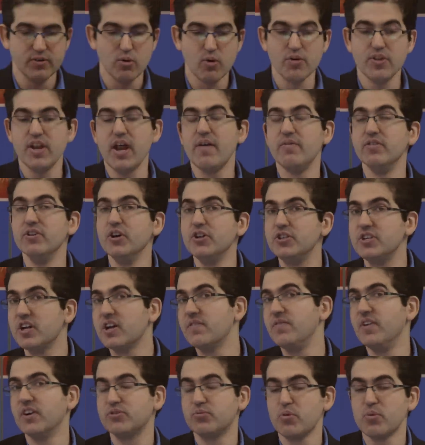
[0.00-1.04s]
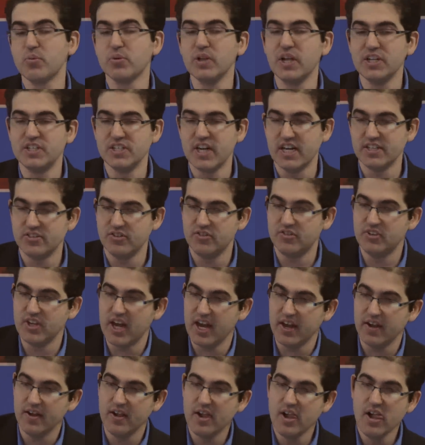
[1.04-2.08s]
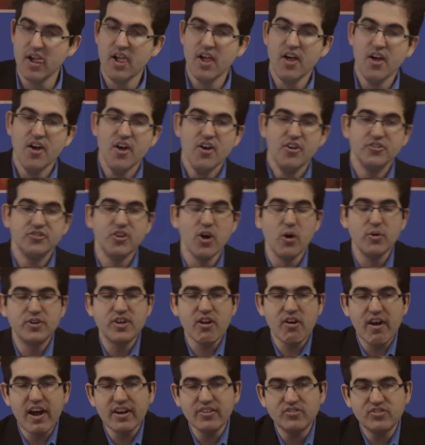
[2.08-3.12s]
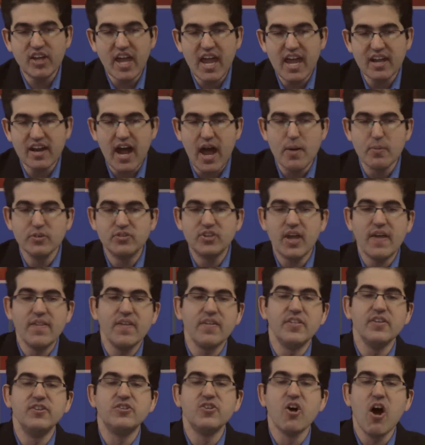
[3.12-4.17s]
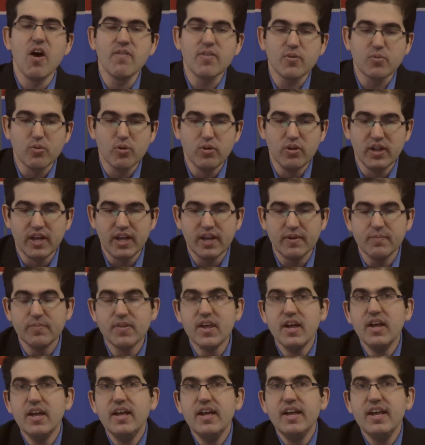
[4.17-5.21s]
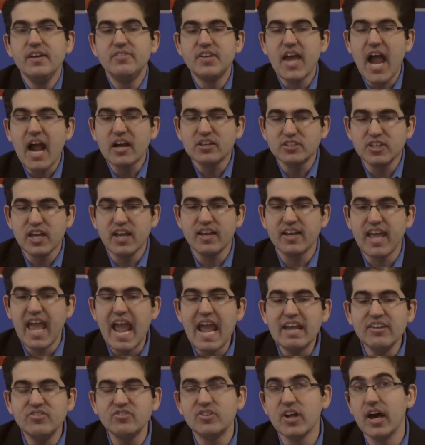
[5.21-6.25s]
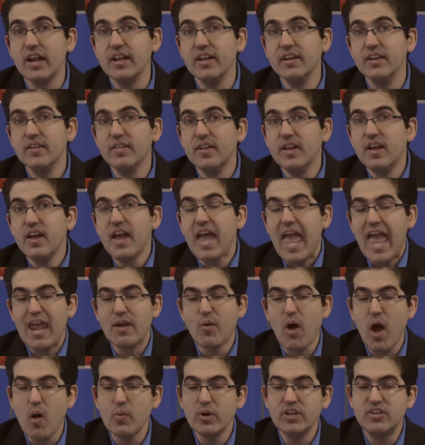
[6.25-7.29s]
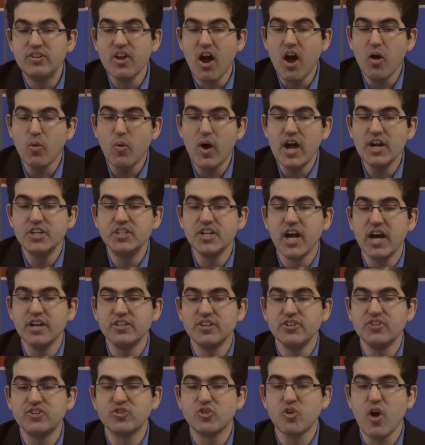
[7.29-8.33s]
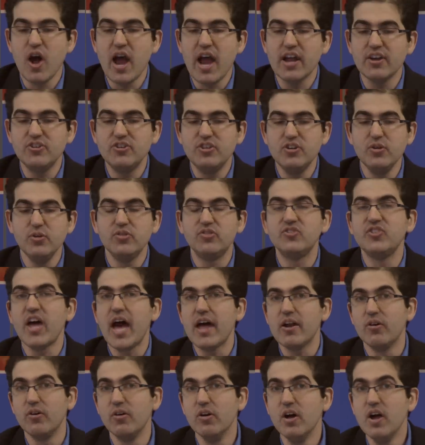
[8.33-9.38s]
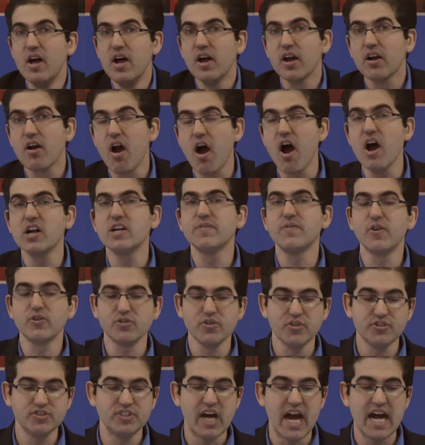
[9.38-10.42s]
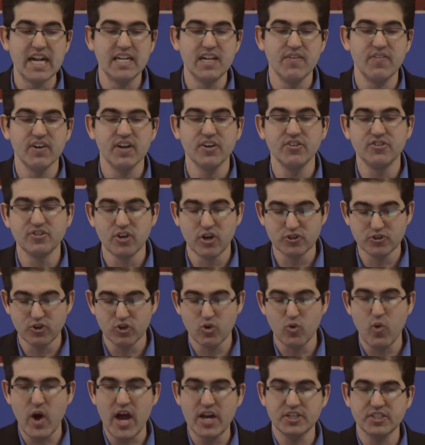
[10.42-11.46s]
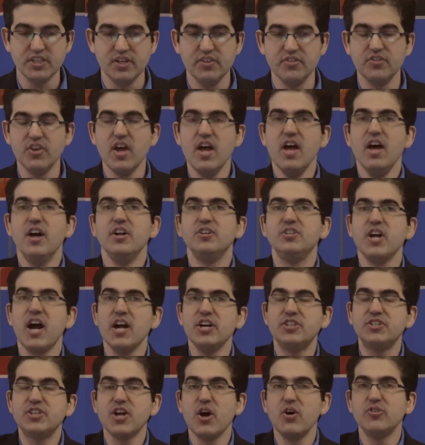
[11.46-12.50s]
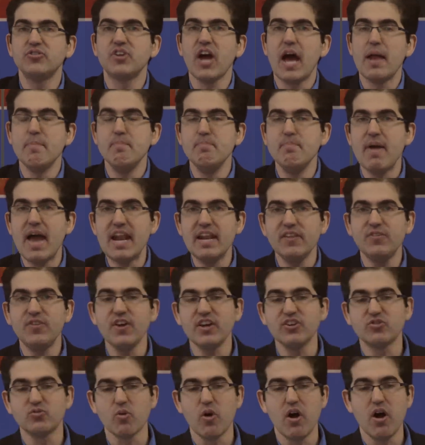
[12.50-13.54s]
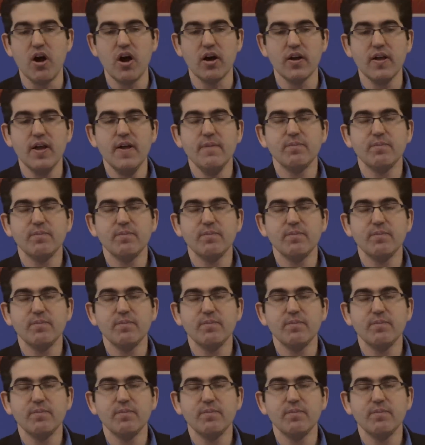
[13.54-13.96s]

or that evolution conflicts with religion, I should say. So, dare I say it, I would say that the Dover ruling is actually a case study and why we don't want judges trying to settle controversial scientific and social questions. Judge Jones got many things wrong,